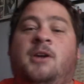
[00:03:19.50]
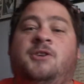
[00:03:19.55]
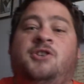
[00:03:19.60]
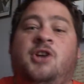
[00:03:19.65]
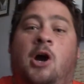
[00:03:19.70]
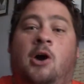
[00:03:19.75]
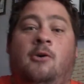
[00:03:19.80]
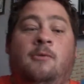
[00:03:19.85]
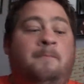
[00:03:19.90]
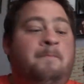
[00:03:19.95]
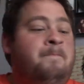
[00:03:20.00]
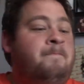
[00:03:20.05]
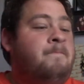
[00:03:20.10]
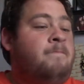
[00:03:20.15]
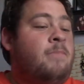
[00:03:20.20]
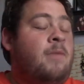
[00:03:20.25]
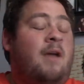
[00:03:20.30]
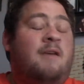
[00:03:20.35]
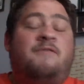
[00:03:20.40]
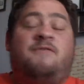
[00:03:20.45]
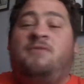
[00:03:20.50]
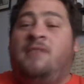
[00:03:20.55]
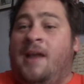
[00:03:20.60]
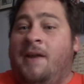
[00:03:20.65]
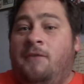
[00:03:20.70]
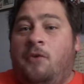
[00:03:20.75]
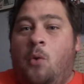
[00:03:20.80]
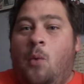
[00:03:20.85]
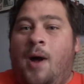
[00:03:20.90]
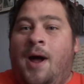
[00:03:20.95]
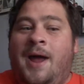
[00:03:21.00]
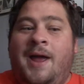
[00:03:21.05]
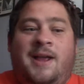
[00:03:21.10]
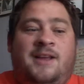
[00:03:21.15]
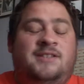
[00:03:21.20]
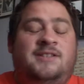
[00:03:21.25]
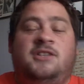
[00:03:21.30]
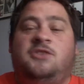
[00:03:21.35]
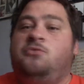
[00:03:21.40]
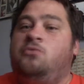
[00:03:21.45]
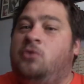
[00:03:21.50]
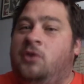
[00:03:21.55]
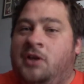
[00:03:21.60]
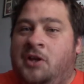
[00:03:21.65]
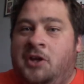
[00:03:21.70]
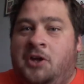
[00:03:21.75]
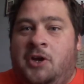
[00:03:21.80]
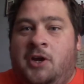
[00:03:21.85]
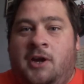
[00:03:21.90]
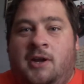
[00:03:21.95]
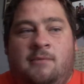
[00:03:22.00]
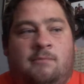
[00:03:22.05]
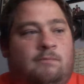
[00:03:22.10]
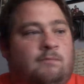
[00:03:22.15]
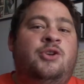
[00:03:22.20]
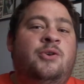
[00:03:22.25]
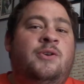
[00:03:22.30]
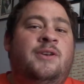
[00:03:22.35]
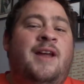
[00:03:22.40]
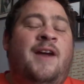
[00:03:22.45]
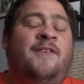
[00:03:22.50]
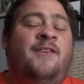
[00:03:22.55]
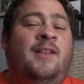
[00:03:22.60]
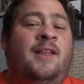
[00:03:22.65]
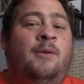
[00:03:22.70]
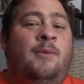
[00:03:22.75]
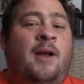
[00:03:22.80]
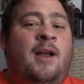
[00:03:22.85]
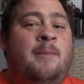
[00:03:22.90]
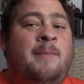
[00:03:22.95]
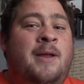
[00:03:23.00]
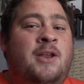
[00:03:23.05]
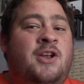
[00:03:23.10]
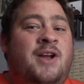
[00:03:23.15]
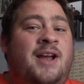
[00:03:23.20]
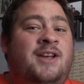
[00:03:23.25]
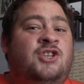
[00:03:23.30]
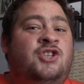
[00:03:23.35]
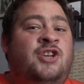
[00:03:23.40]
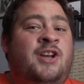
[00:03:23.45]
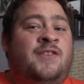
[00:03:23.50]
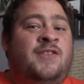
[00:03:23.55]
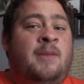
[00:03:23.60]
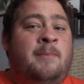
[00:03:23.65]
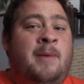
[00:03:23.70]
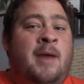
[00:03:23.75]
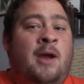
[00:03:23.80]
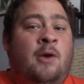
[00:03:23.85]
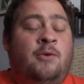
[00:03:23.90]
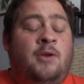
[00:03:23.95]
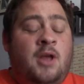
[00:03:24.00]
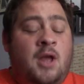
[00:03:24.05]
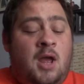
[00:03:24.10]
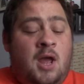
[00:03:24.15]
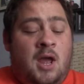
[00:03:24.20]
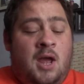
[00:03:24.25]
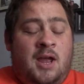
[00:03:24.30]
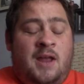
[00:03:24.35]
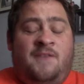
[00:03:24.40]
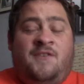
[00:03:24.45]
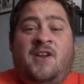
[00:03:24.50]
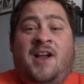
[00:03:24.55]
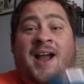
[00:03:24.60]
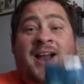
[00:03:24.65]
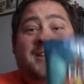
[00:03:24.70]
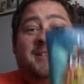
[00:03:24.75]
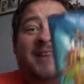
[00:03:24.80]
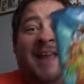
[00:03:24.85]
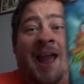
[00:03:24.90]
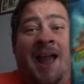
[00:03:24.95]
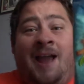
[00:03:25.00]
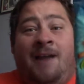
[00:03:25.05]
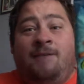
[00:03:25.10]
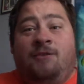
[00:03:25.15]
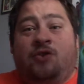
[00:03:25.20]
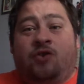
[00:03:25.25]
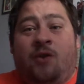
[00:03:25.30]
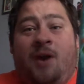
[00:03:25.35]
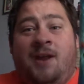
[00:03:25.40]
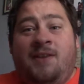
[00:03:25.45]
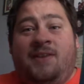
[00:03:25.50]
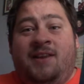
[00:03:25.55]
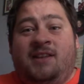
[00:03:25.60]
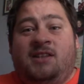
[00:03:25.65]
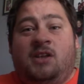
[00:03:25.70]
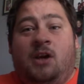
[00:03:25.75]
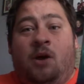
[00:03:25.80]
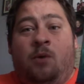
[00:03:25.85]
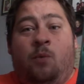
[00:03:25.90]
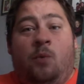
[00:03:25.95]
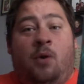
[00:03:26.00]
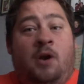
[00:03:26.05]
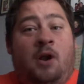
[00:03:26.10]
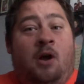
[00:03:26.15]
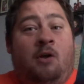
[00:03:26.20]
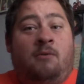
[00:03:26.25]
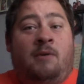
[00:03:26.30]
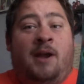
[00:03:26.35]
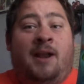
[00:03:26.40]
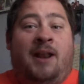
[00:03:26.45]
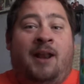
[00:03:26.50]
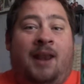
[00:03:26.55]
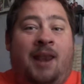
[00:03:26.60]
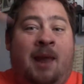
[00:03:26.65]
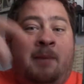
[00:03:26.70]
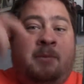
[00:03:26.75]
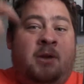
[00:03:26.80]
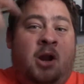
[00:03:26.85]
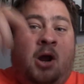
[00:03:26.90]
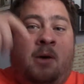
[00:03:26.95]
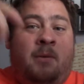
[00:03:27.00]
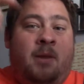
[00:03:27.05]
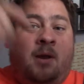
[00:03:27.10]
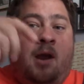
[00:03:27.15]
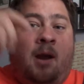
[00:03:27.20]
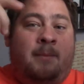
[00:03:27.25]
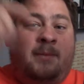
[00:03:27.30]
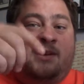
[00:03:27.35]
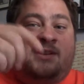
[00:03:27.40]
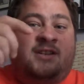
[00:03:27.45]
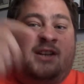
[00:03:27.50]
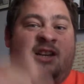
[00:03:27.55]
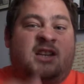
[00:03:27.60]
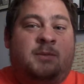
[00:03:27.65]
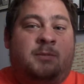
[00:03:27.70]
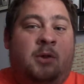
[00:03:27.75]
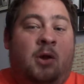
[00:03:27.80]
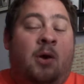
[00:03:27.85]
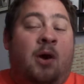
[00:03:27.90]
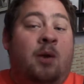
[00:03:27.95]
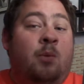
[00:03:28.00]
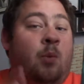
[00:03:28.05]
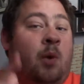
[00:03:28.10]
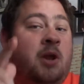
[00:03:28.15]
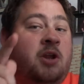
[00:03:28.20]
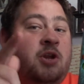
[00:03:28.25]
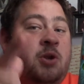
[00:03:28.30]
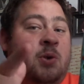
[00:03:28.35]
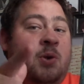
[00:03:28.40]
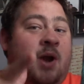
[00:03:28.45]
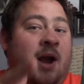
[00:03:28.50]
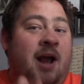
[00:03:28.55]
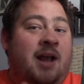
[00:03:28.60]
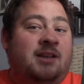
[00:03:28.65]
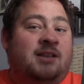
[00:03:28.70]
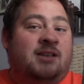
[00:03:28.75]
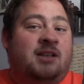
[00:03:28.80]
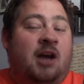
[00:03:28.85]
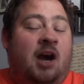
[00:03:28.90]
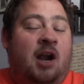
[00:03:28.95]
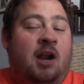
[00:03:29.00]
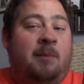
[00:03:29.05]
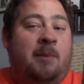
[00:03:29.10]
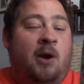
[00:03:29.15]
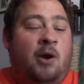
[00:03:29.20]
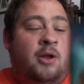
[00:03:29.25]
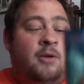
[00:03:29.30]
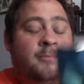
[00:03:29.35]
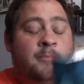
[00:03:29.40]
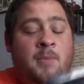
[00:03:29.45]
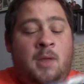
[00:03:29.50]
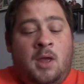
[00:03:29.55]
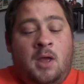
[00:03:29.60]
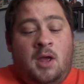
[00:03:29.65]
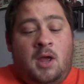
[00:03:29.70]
So flavor wise it's really good. Do definitely recommend you guys check them out. If you guys have tried these one already, let me know in the comment section below on what you guys thought about them.